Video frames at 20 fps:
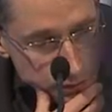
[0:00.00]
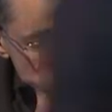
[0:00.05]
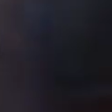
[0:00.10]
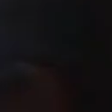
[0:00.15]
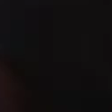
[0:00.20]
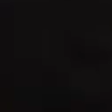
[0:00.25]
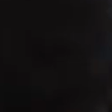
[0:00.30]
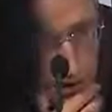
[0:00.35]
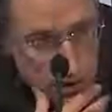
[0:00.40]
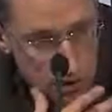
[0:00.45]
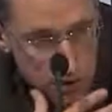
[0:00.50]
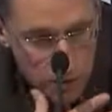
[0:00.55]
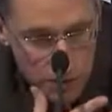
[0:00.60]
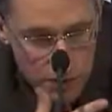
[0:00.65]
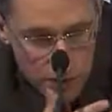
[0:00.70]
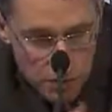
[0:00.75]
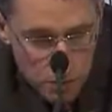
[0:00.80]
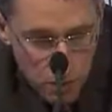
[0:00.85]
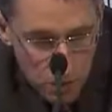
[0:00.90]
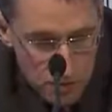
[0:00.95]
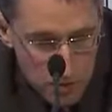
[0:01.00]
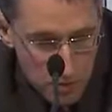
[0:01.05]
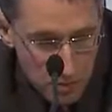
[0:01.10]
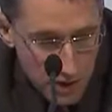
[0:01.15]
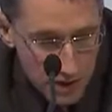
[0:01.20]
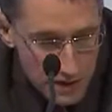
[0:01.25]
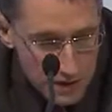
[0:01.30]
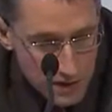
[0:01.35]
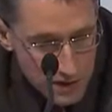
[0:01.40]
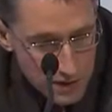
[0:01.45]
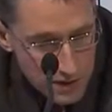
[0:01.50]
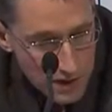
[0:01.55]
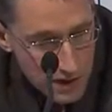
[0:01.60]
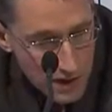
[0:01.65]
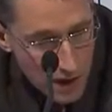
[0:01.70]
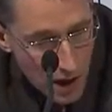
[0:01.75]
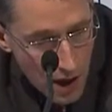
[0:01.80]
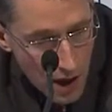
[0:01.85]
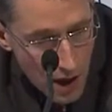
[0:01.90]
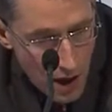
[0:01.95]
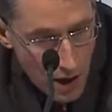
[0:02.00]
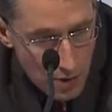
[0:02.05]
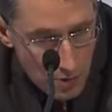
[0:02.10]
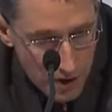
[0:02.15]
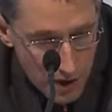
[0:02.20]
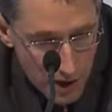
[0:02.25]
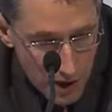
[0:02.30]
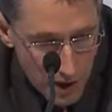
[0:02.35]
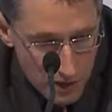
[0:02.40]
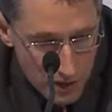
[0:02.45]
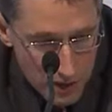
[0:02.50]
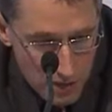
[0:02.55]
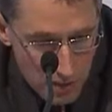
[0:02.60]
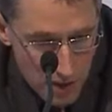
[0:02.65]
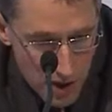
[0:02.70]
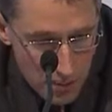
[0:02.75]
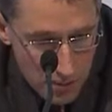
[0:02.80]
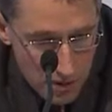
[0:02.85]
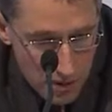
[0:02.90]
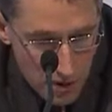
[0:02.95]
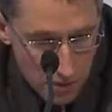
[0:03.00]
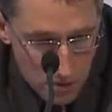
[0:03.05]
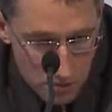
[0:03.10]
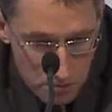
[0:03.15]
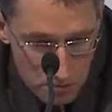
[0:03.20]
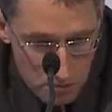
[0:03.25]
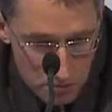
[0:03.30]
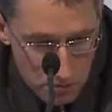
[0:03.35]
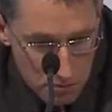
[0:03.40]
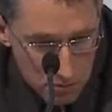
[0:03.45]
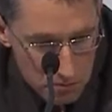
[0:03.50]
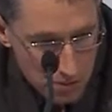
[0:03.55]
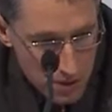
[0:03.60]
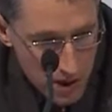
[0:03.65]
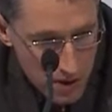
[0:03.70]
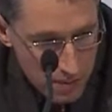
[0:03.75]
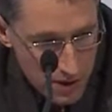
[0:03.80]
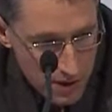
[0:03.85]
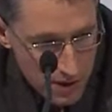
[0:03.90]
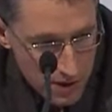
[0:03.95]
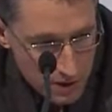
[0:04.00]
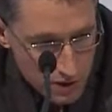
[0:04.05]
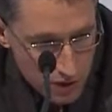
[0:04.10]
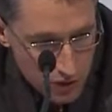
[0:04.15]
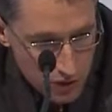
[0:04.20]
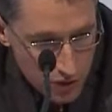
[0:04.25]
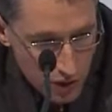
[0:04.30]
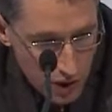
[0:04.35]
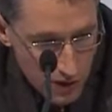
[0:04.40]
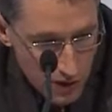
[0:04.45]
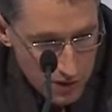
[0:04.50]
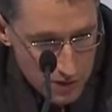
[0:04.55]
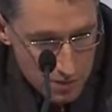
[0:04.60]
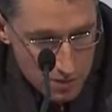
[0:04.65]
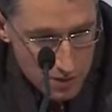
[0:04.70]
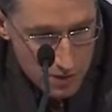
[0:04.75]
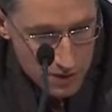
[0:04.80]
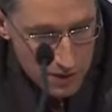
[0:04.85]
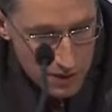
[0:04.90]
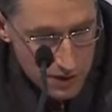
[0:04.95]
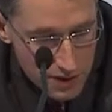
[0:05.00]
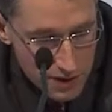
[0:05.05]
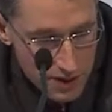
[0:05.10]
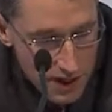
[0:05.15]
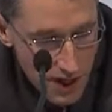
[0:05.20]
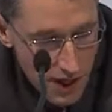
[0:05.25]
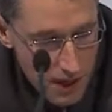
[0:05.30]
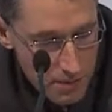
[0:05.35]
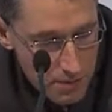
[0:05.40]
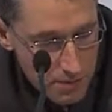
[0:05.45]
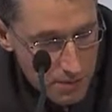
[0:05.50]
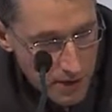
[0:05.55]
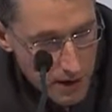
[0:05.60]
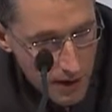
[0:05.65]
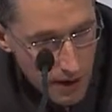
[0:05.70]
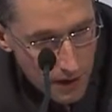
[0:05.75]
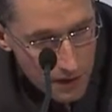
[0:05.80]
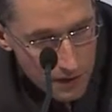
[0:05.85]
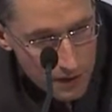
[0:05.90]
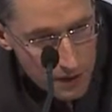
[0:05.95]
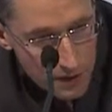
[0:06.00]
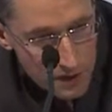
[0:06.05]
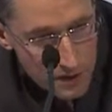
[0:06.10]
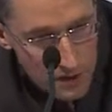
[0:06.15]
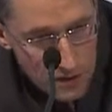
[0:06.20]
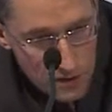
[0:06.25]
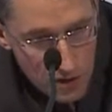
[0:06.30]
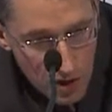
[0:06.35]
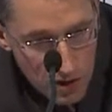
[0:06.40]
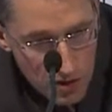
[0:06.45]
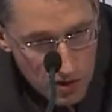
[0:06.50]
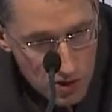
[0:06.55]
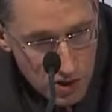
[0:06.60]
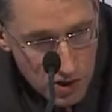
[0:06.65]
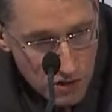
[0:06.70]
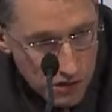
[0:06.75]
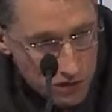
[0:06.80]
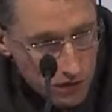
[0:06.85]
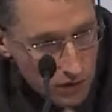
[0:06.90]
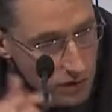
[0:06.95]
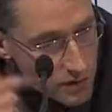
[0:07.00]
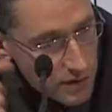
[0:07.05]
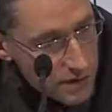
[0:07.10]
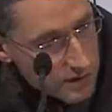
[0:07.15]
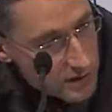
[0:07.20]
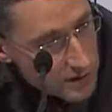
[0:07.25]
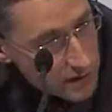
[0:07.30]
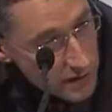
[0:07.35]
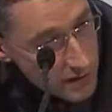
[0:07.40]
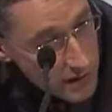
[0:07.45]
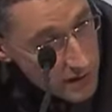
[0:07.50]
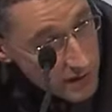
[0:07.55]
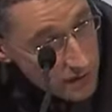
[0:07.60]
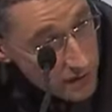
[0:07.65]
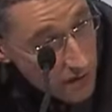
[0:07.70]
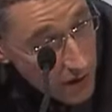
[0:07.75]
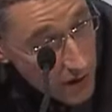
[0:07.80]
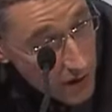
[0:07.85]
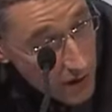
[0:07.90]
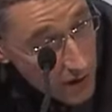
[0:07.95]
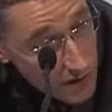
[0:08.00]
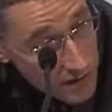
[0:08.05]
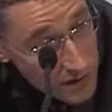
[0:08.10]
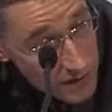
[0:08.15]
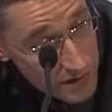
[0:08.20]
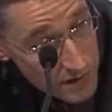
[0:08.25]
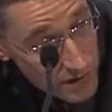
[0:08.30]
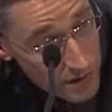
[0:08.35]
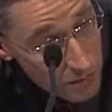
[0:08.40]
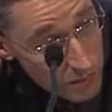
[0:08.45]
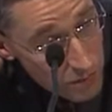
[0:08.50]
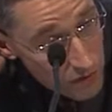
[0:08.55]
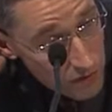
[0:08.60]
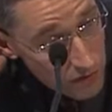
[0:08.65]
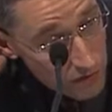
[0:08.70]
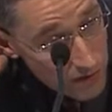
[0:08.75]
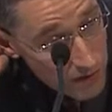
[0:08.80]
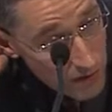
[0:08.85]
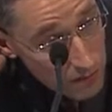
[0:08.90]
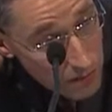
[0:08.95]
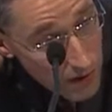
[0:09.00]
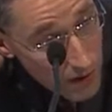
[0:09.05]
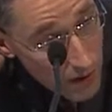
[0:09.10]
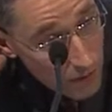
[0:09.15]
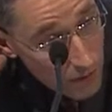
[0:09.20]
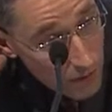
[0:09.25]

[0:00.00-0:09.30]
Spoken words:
There's lots of possibilities here, but I think maybe he had to try this because in the game I think this knight g4 it's very hard to see a move for him now.